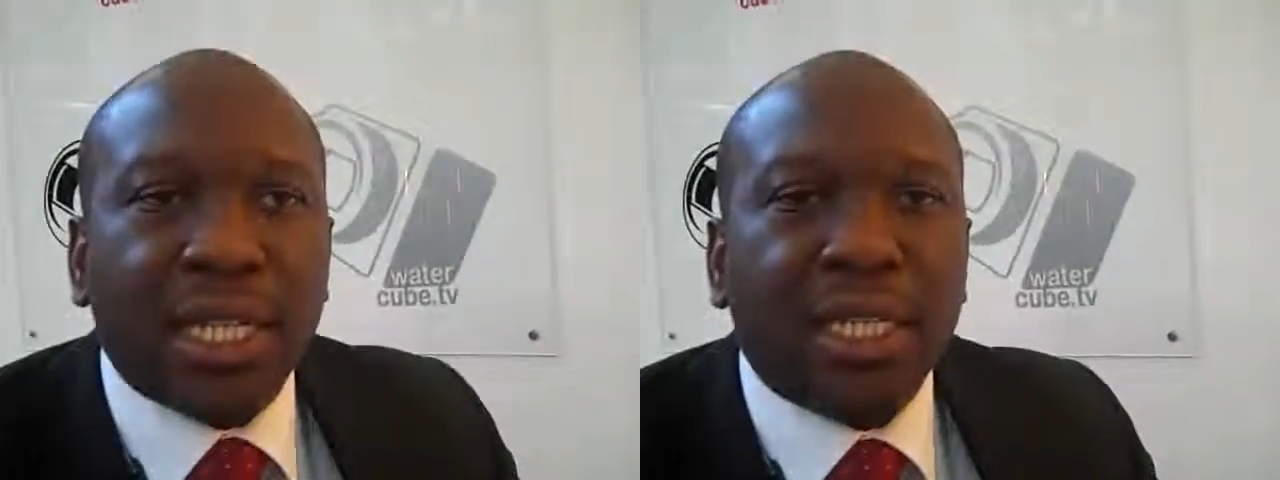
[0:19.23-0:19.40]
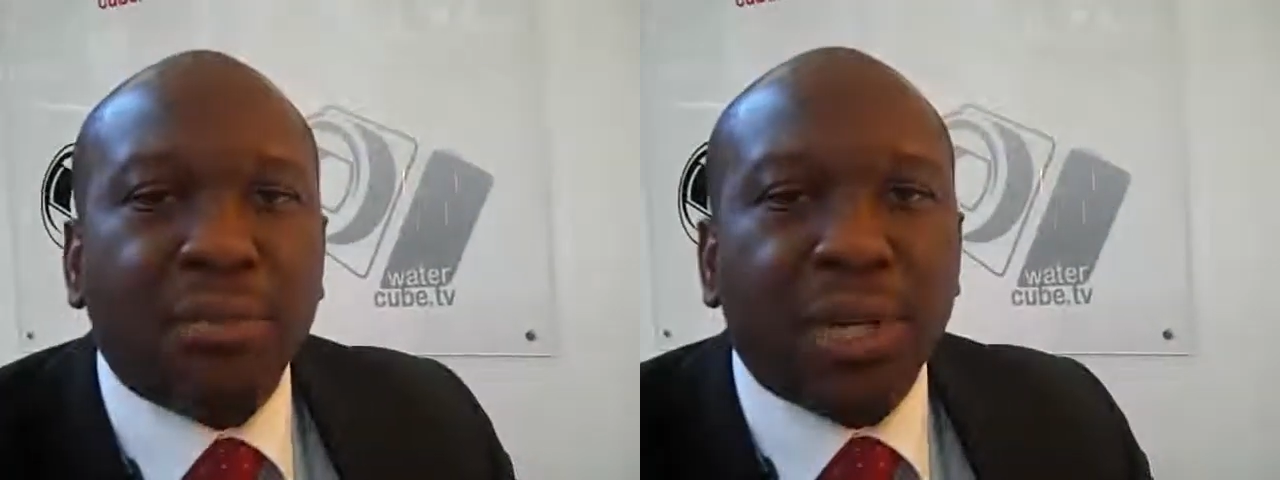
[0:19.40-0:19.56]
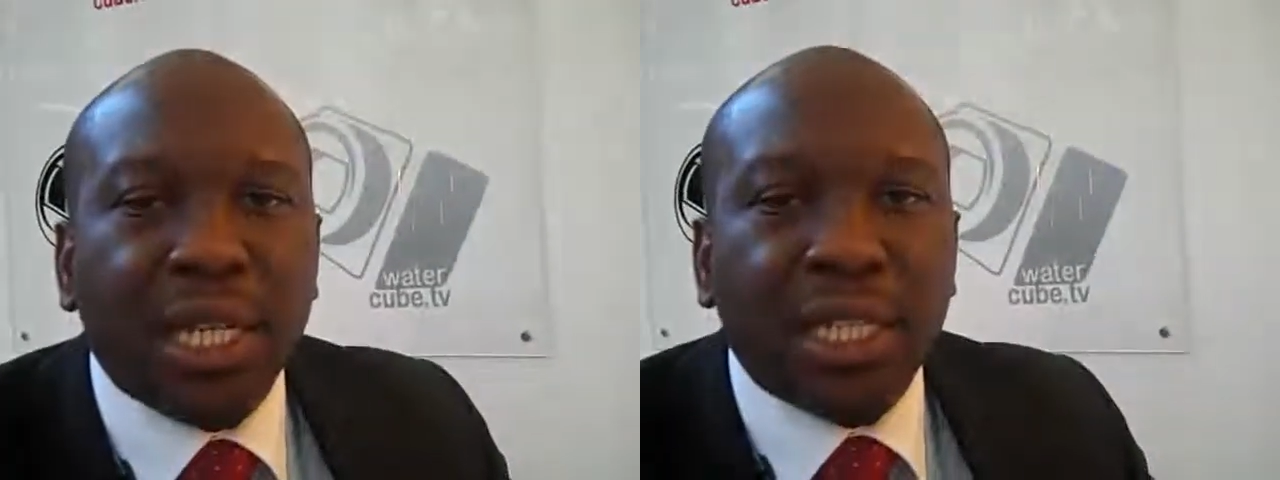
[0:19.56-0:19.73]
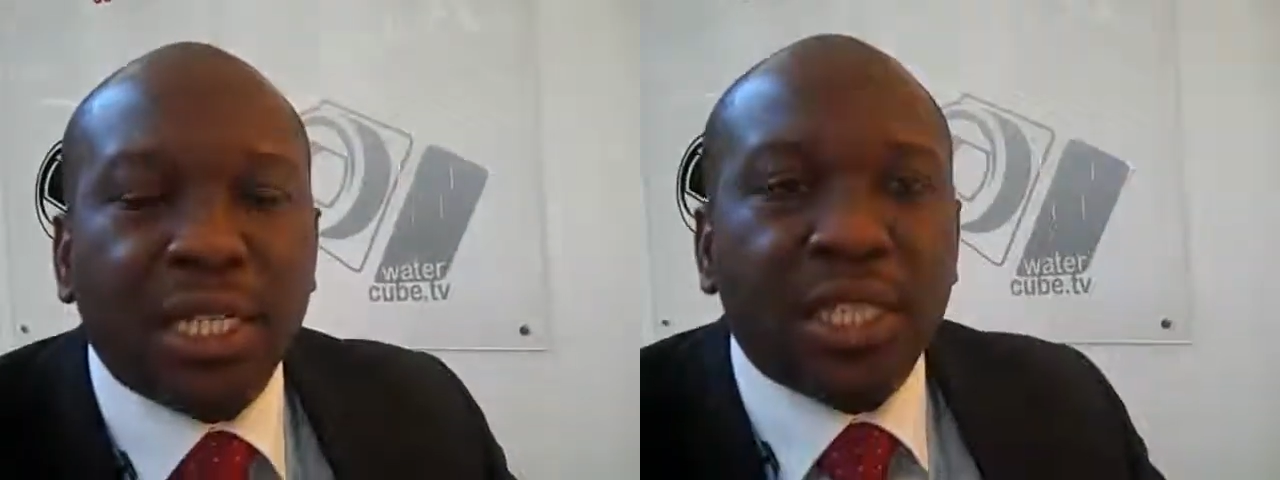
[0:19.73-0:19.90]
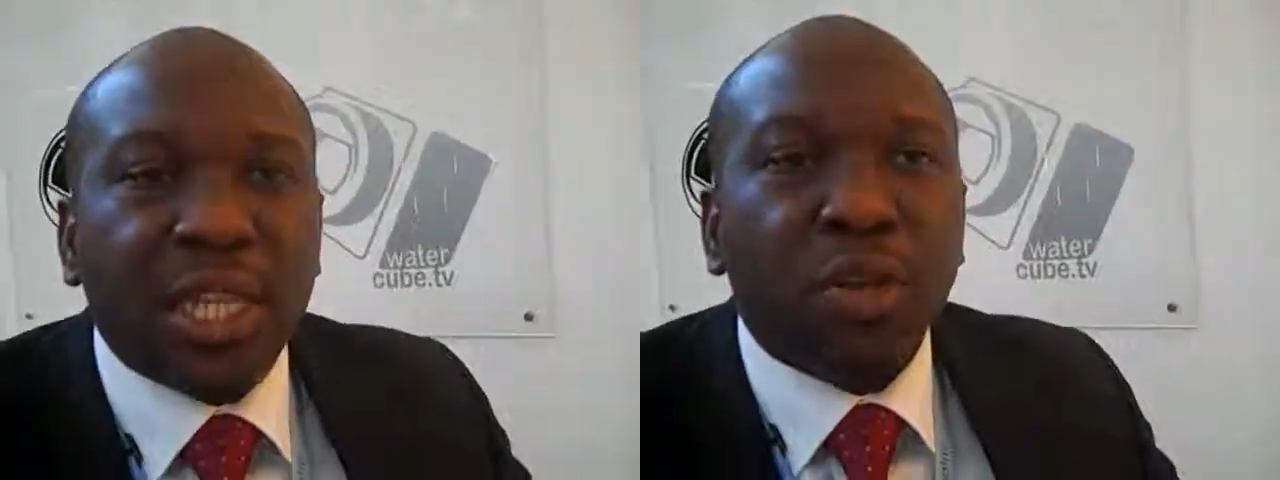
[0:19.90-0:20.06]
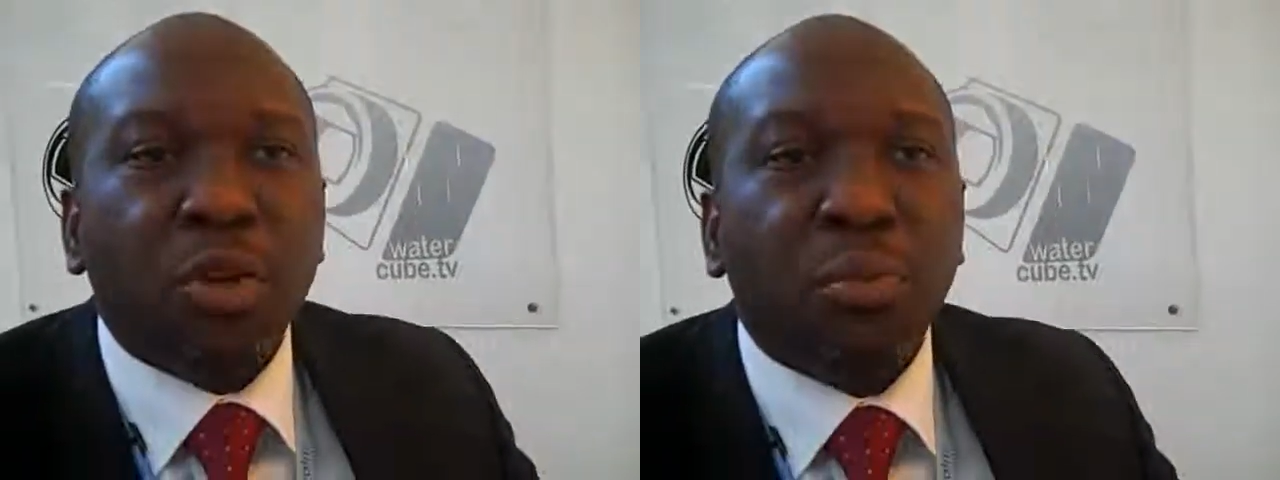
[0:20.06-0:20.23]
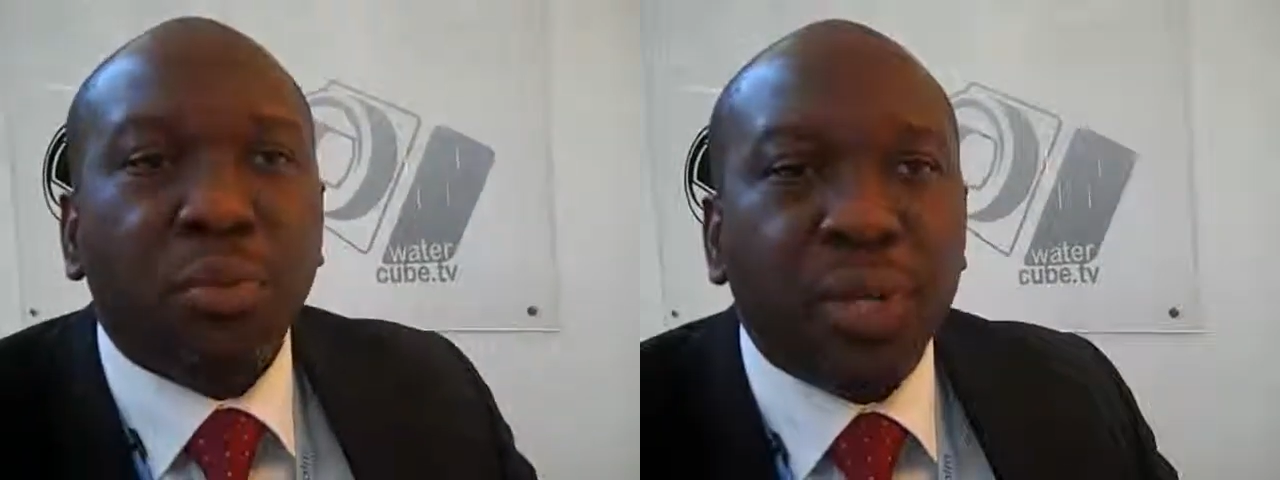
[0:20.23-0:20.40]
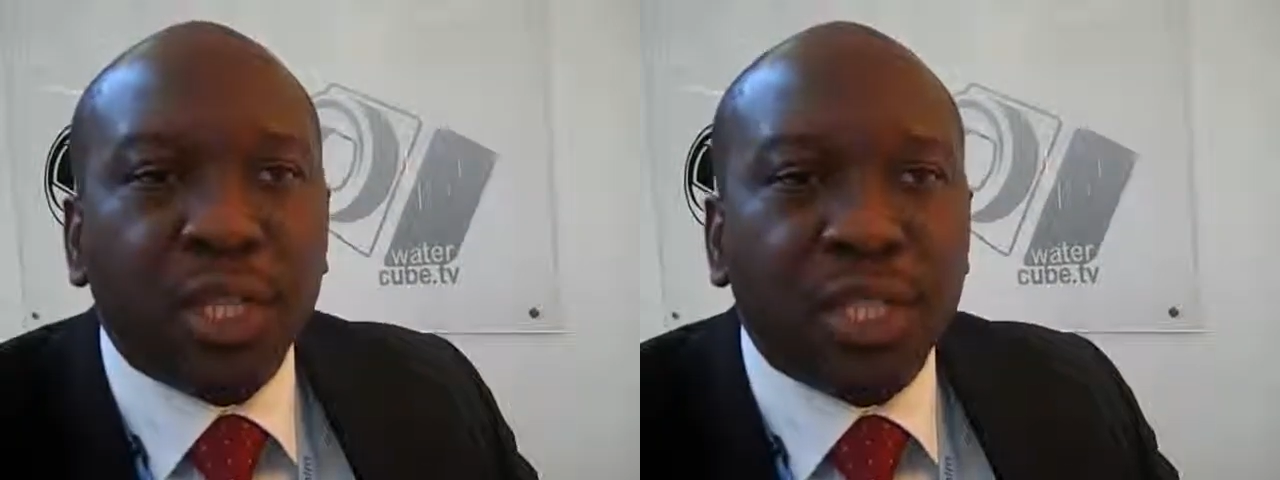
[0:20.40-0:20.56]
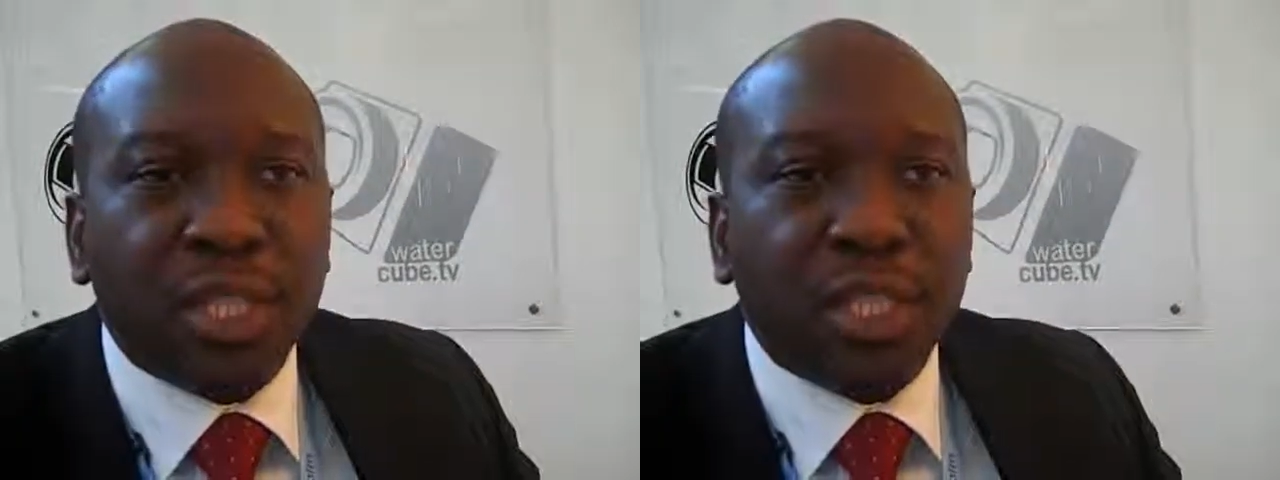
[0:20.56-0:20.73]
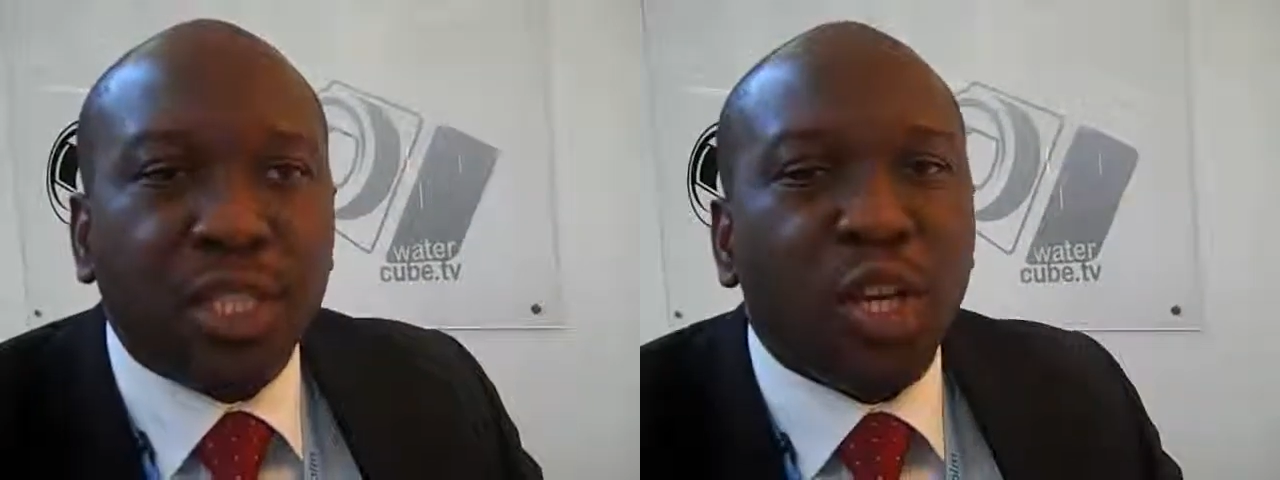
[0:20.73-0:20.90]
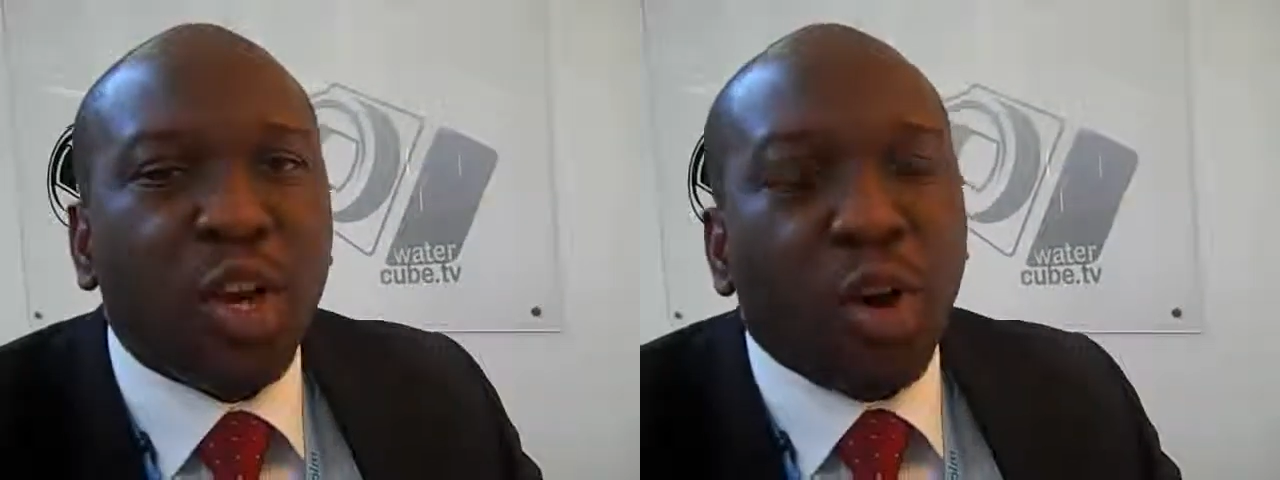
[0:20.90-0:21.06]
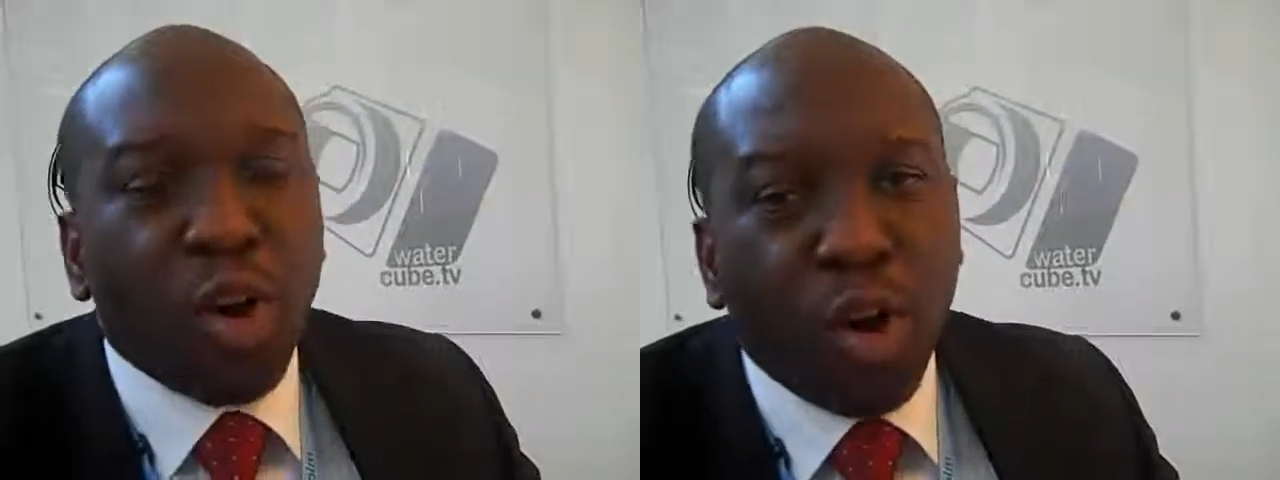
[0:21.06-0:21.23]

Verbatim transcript: is managing the operations